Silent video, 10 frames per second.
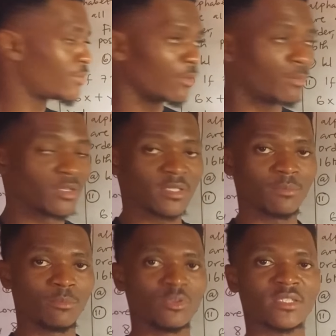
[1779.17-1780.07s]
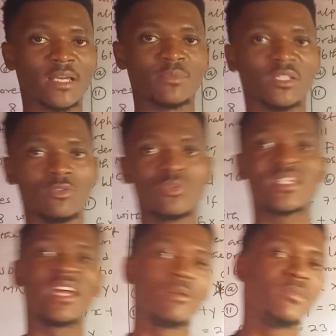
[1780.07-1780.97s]
you solve. But most times they
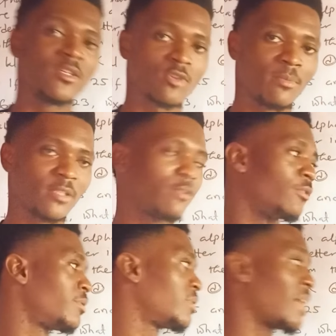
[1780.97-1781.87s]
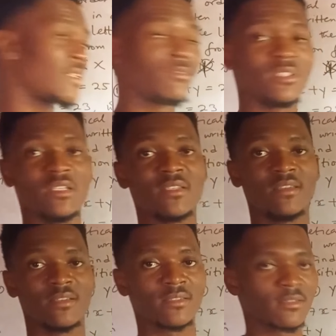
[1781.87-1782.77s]
use elimination method. That's even the
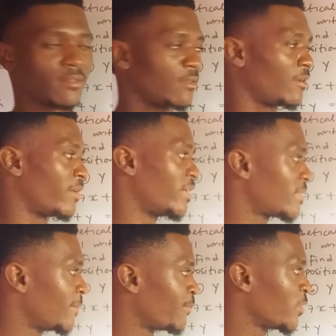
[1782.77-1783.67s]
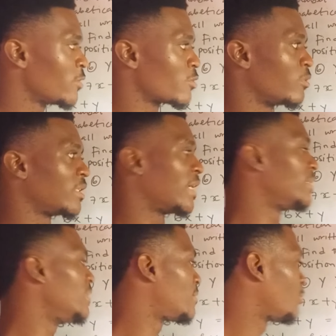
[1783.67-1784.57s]
easiest. All right. So looking at